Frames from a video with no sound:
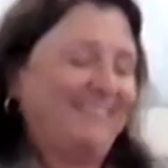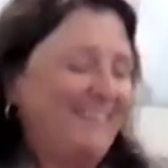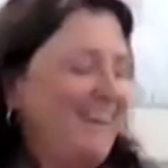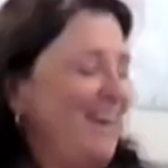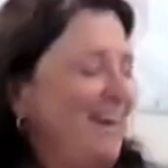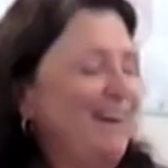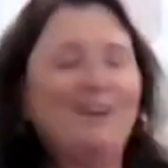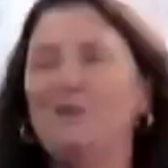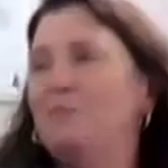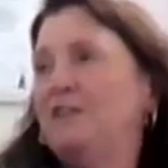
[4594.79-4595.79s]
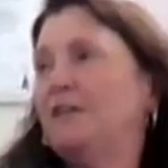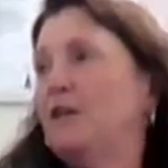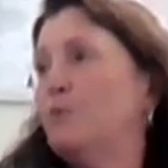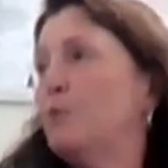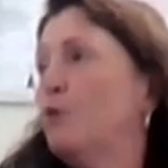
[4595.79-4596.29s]
I
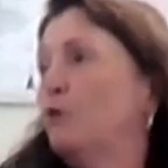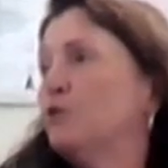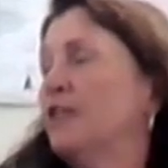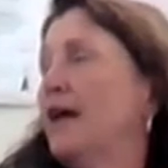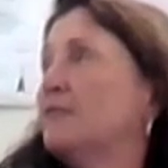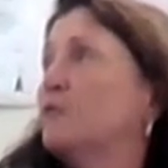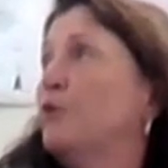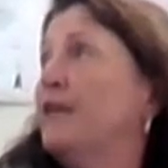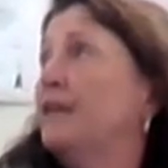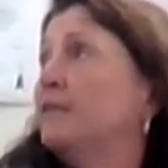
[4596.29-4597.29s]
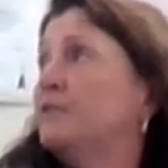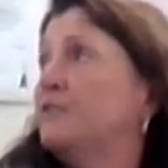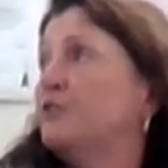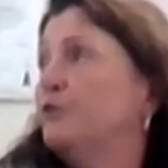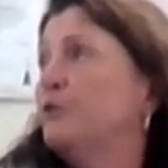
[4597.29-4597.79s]
signed a proposal last week
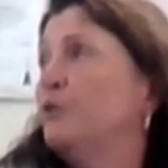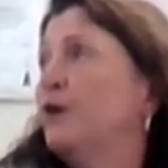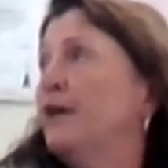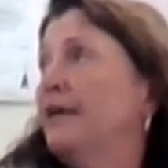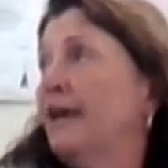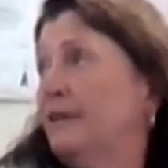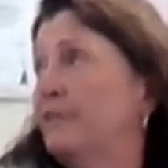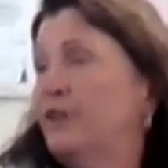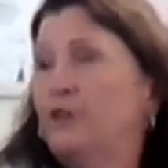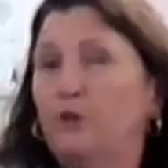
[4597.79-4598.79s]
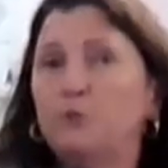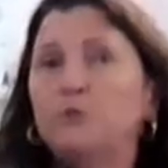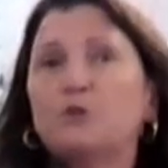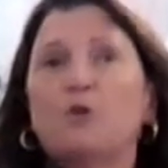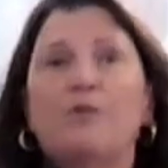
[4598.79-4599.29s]
to get in the queue,
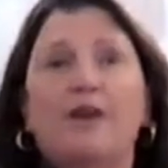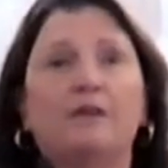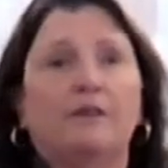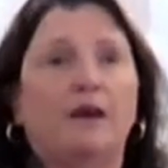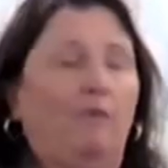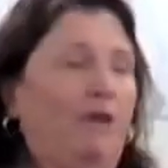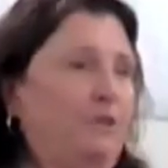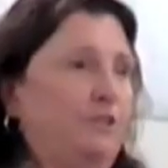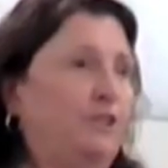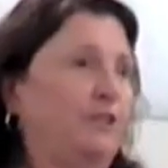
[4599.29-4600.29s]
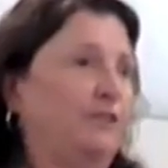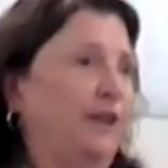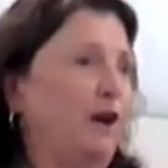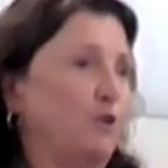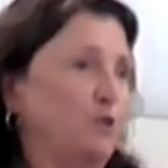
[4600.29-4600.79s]
so they are now
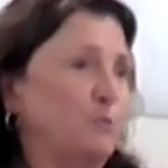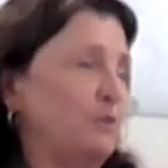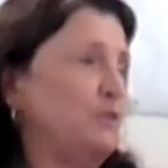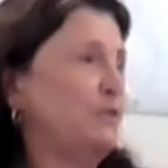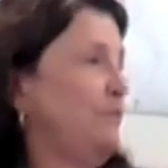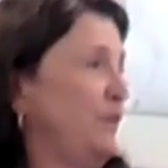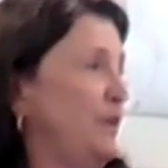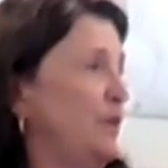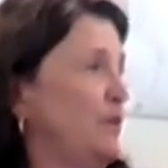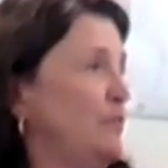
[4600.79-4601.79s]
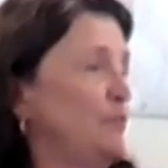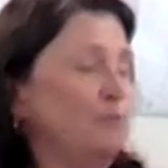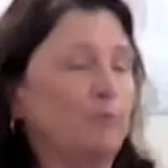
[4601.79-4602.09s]
engineering our specific